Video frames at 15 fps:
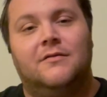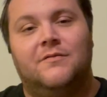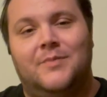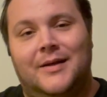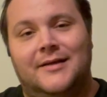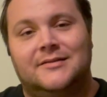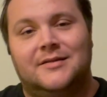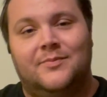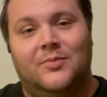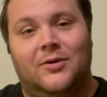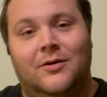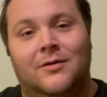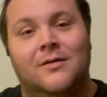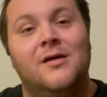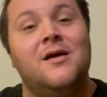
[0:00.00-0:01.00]
of
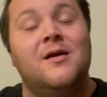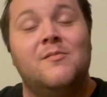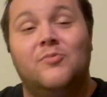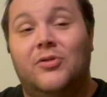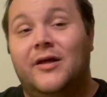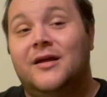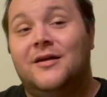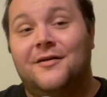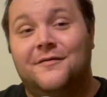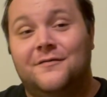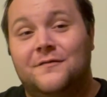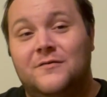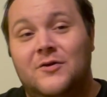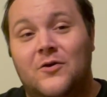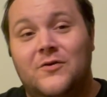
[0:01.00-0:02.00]
basketball, play off
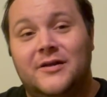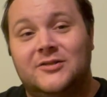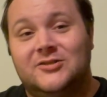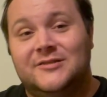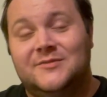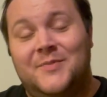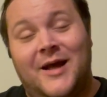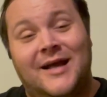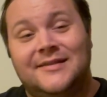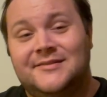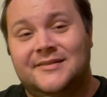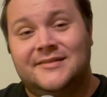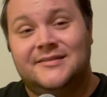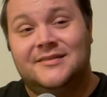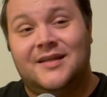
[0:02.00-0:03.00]
of Jokic's
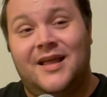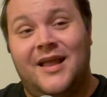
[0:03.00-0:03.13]
passes,